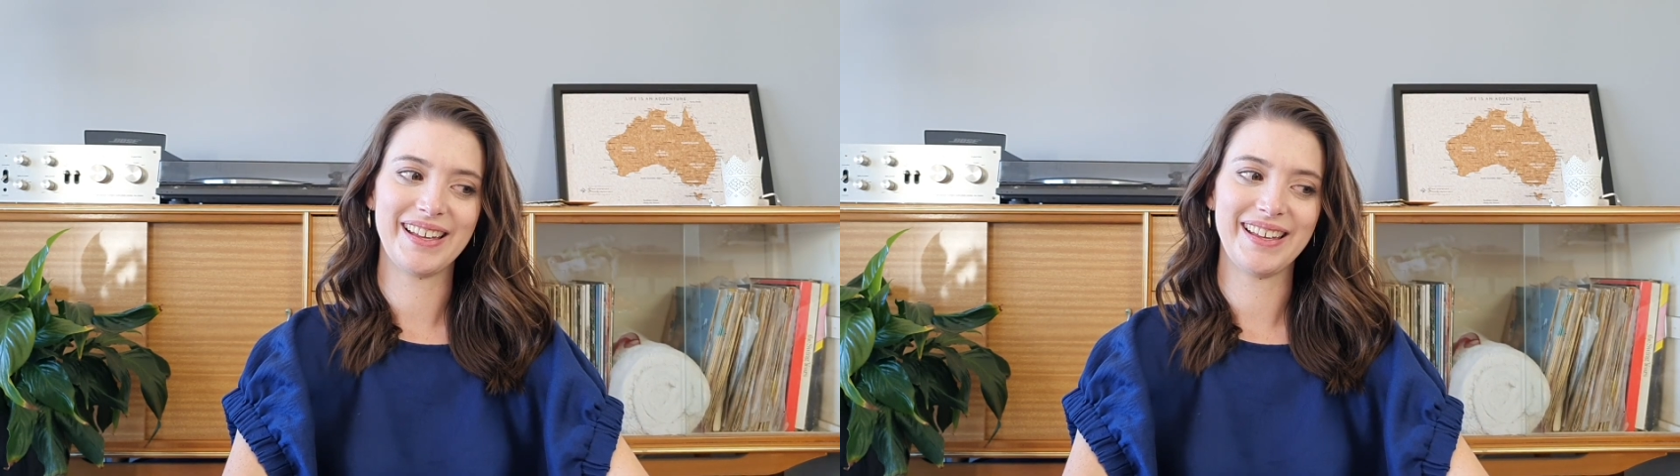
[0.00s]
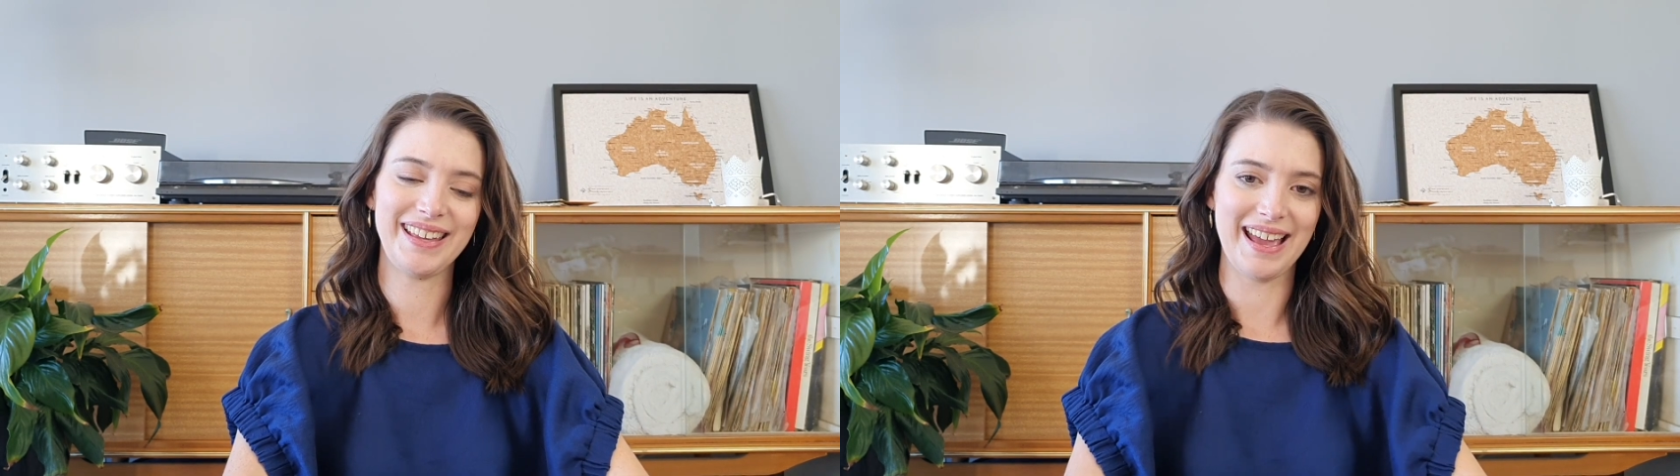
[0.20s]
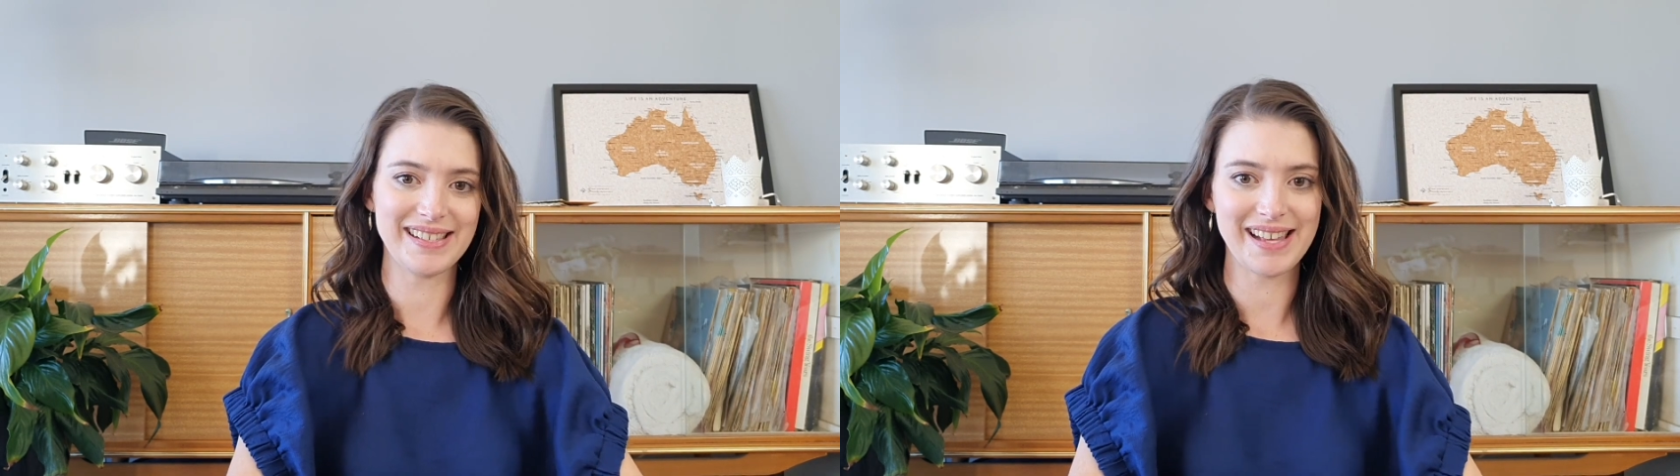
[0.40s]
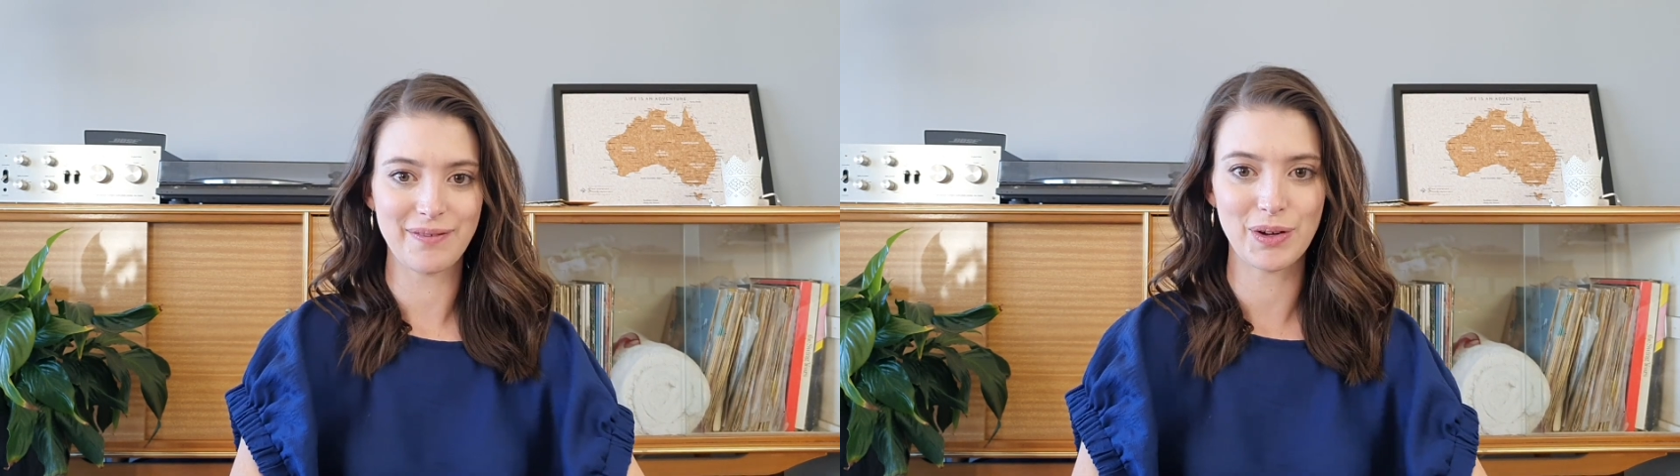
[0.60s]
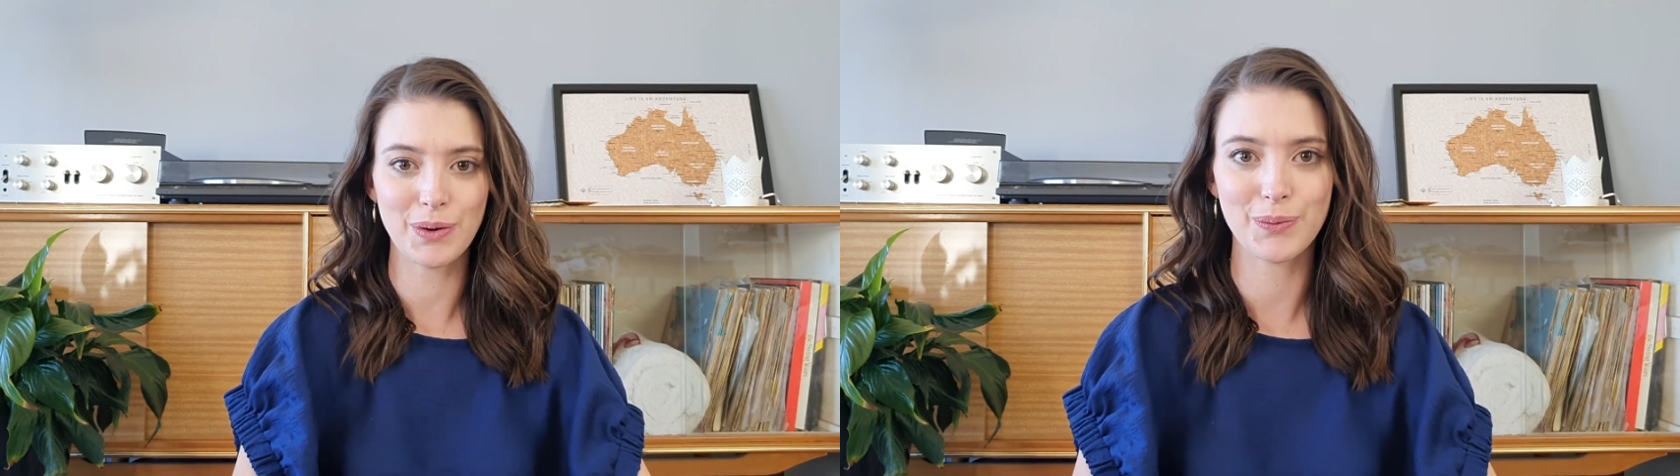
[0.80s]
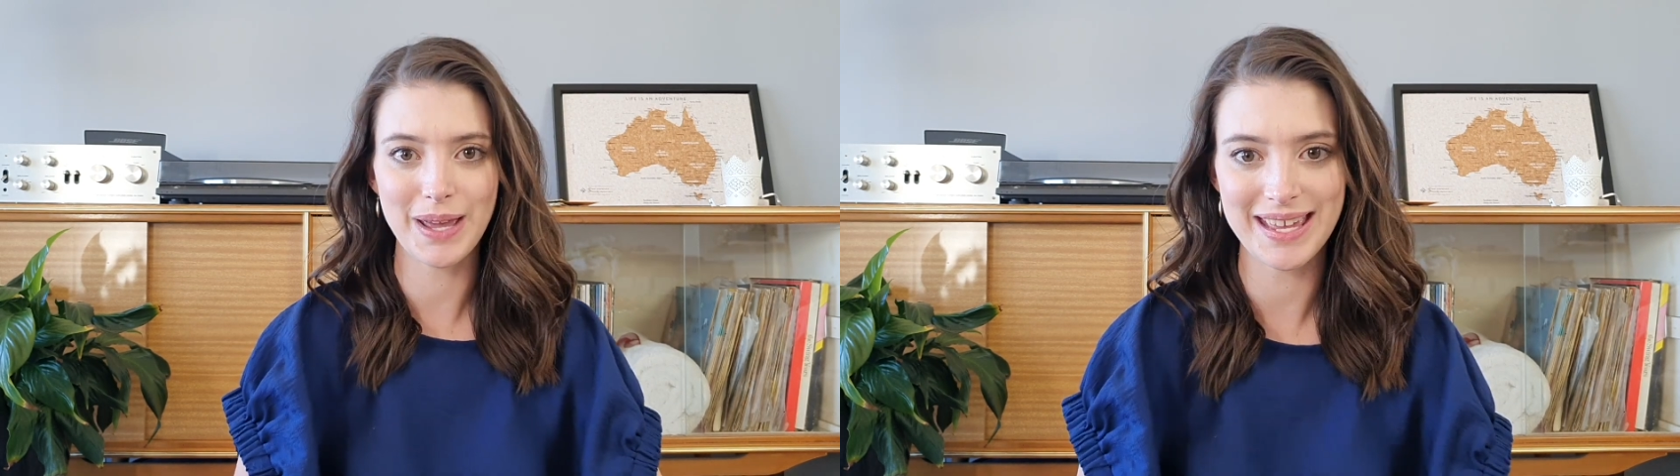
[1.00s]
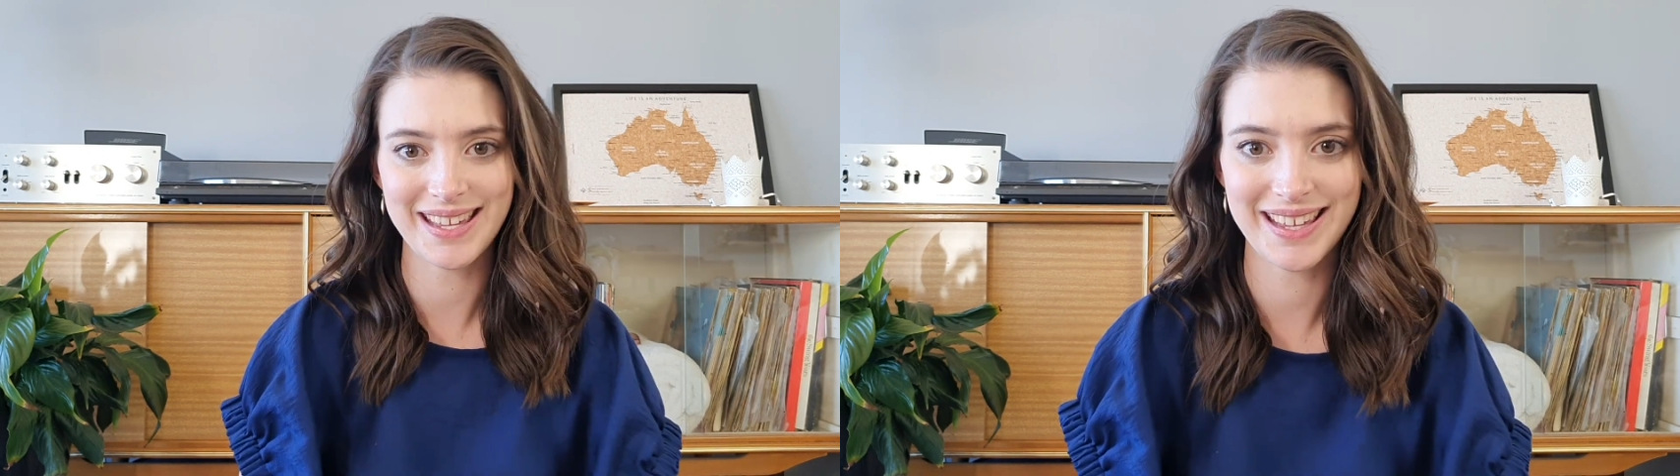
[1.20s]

yes, I've got a week